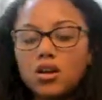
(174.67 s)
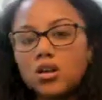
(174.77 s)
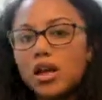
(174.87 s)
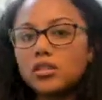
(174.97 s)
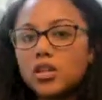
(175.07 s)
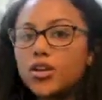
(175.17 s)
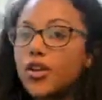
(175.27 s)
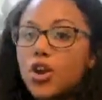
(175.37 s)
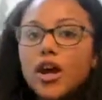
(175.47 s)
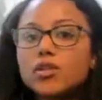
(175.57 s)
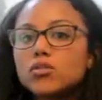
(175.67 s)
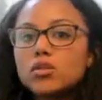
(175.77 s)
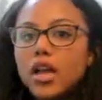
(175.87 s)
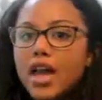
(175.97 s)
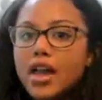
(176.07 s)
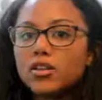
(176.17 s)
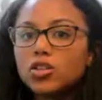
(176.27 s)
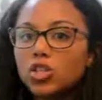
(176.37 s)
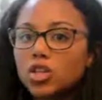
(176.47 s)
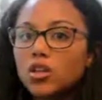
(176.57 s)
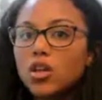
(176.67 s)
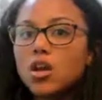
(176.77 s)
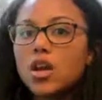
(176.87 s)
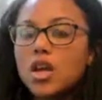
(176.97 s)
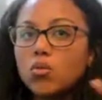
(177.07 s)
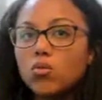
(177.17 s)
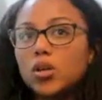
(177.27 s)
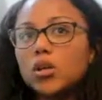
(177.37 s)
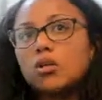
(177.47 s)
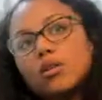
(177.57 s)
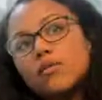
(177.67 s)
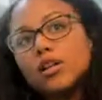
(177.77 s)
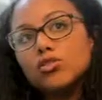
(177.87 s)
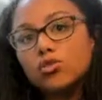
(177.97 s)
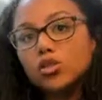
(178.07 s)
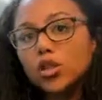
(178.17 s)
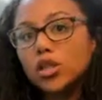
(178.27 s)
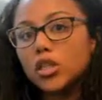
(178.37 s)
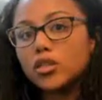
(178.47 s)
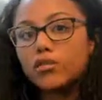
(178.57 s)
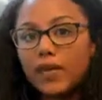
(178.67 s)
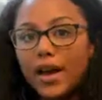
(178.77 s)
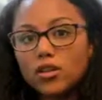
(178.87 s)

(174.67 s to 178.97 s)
as in you're not using that energy, it will eventually turn into fat.